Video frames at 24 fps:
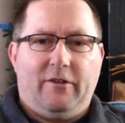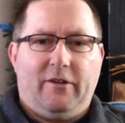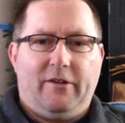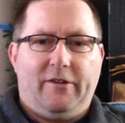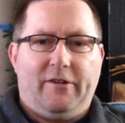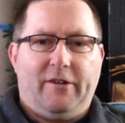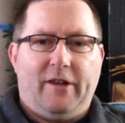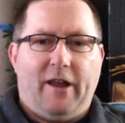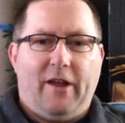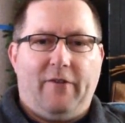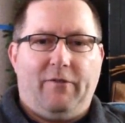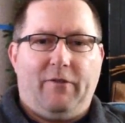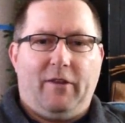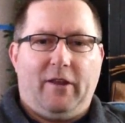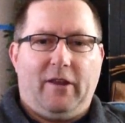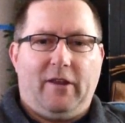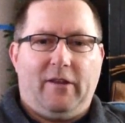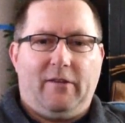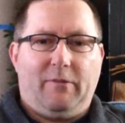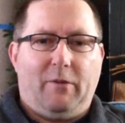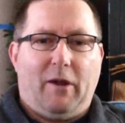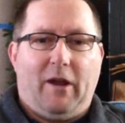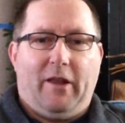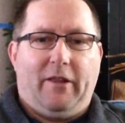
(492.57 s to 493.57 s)
It's
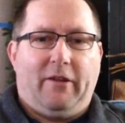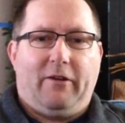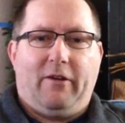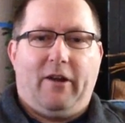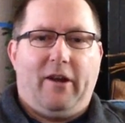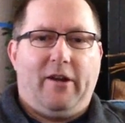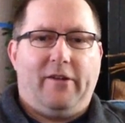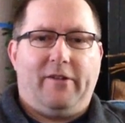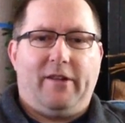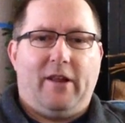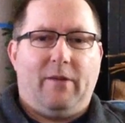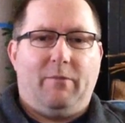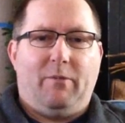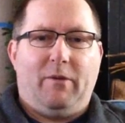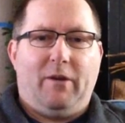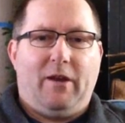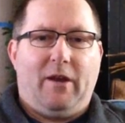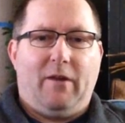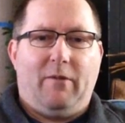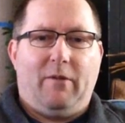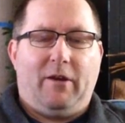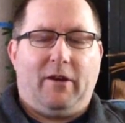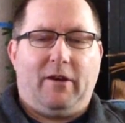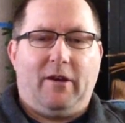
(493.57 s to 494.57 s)
probably the greatest
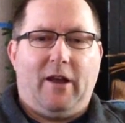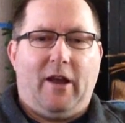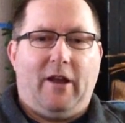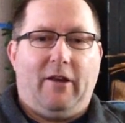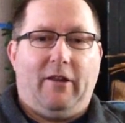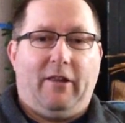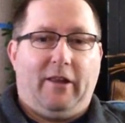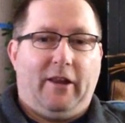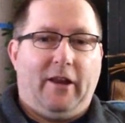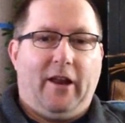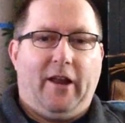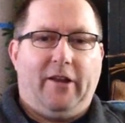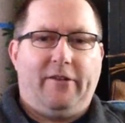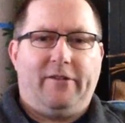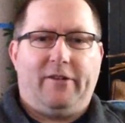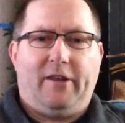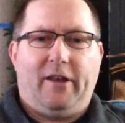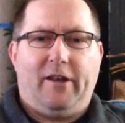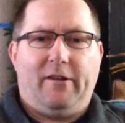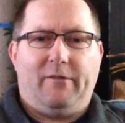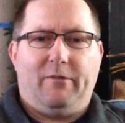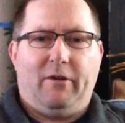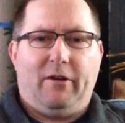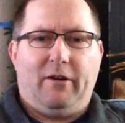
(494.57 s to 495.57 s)
epidemic, not only in the United
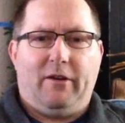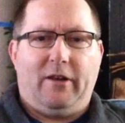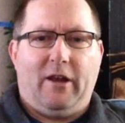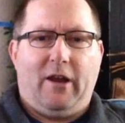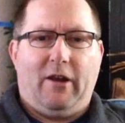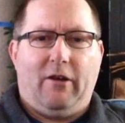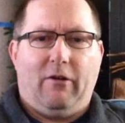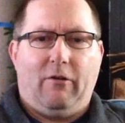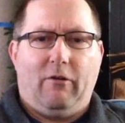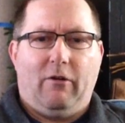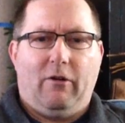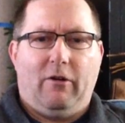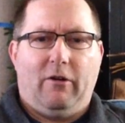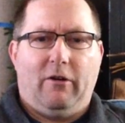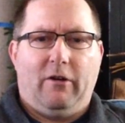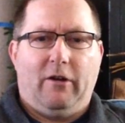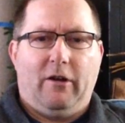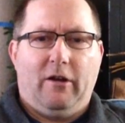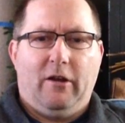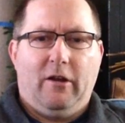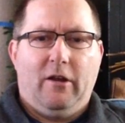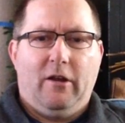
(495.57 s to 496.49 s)
States, but in the entire world.